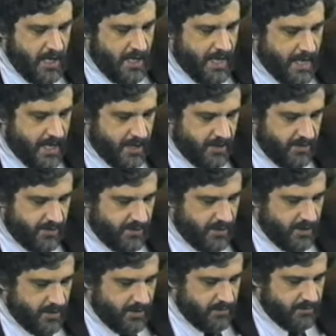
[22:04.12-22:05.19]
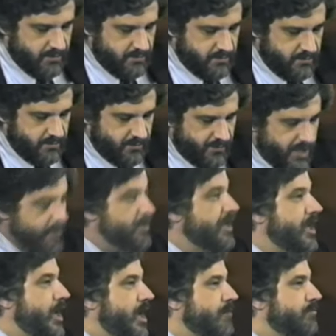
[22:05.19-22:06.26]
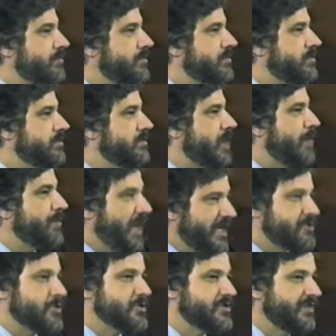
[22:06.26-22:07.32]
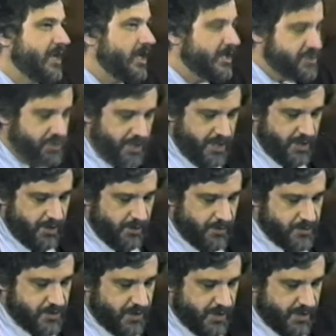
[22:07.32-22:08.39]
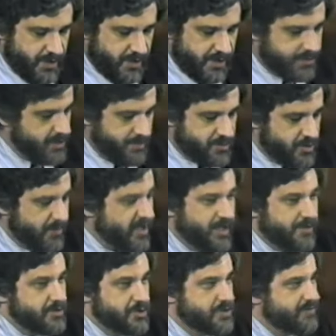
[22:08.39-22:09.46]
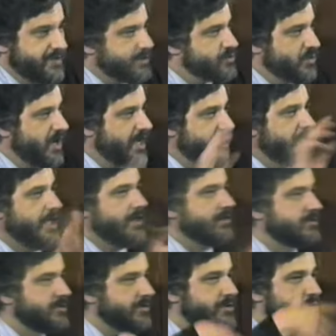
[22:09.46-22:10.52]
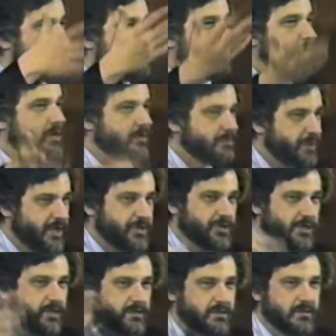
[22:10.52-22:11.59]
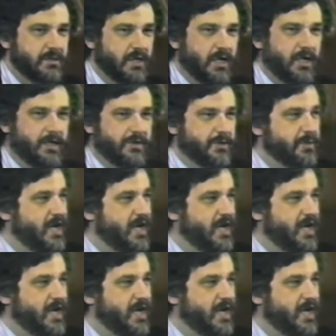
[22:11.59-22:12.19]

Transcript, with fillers: And uh, they became apostles of LSD use, and it seems to me it just fits right in to the general picture. Uh, the